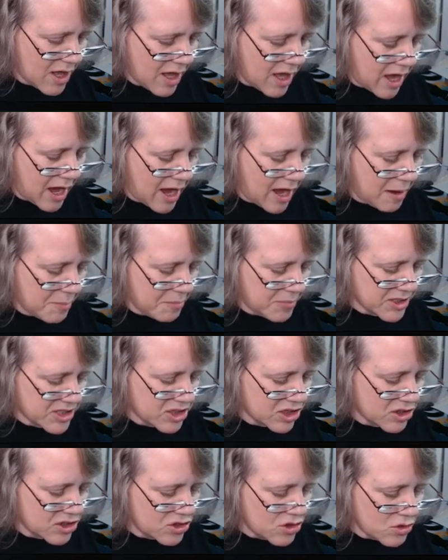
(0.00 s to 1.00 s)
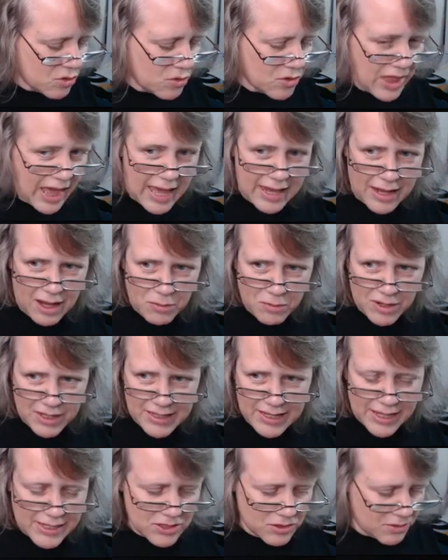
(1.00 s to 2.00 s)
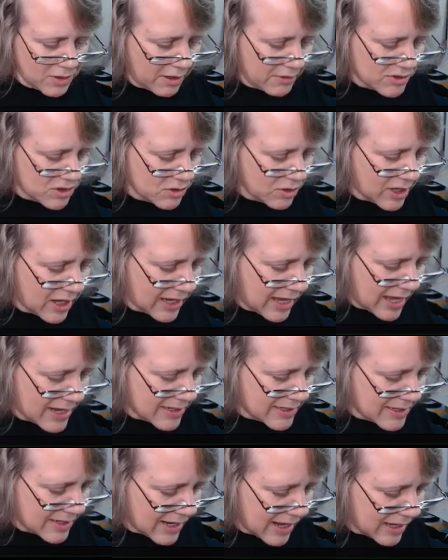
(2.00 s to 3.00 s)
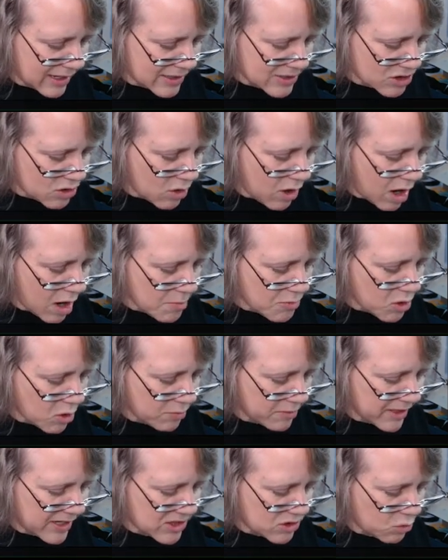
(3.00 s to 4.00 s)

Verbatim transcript: Um, but to do that, I realized when I was looking at it today, because her arm normally is